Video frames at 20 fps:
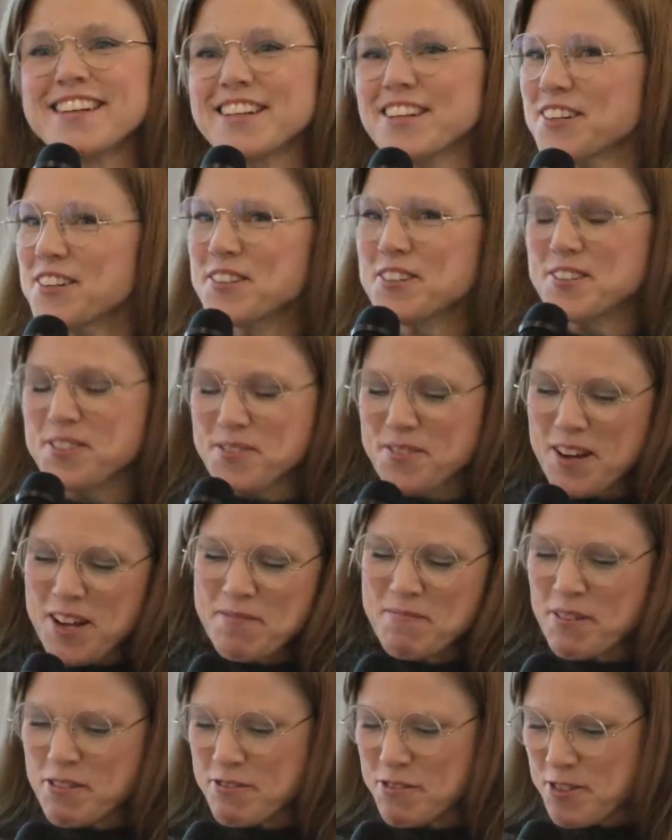in a good
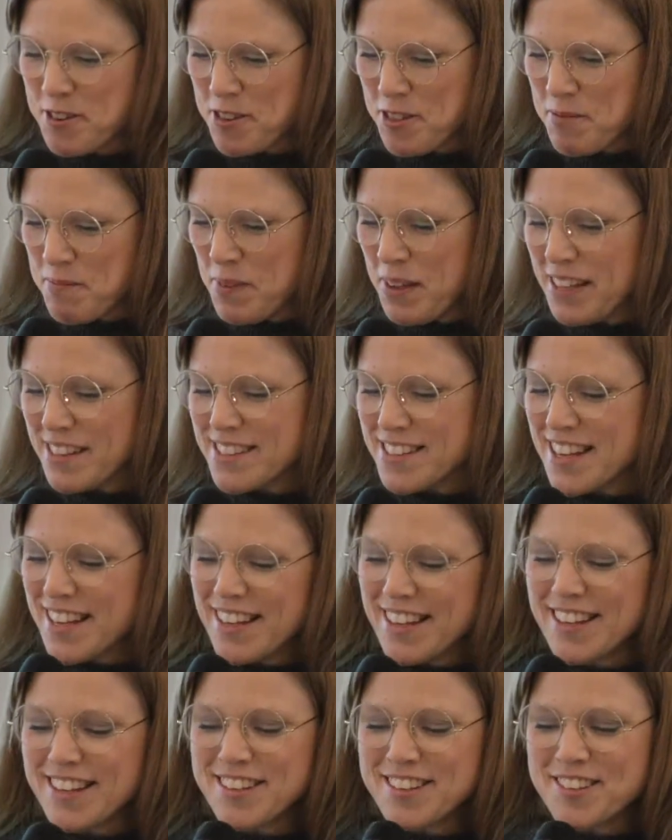way before the
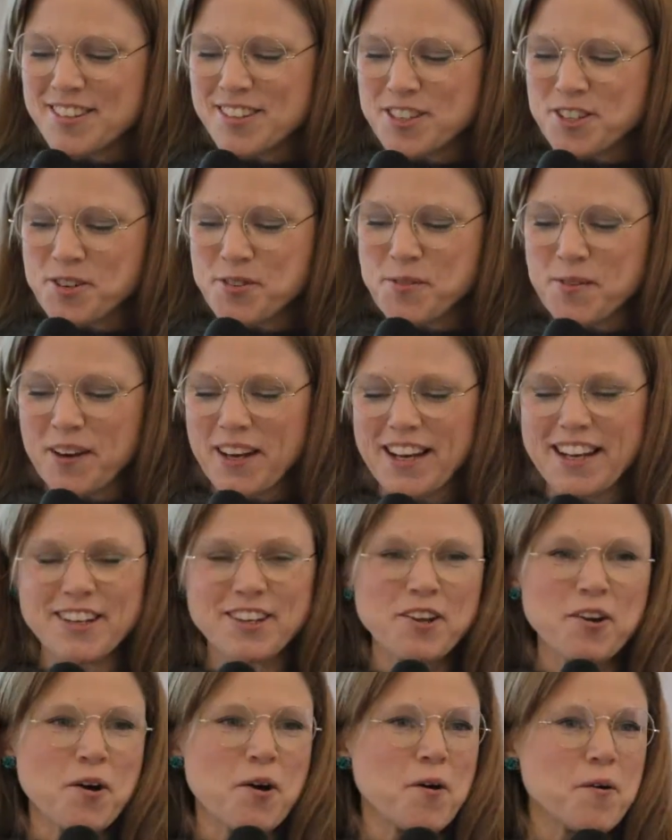meeting, you will
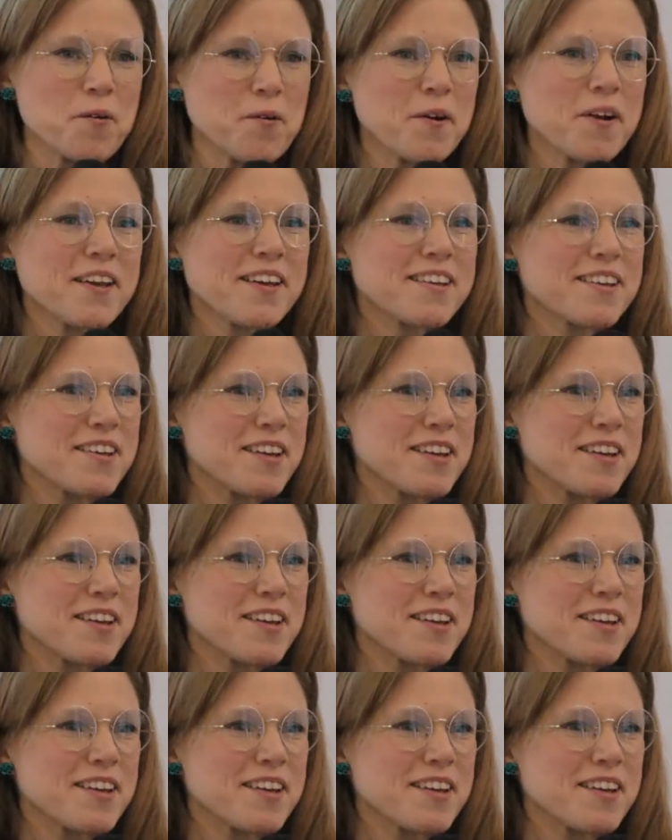know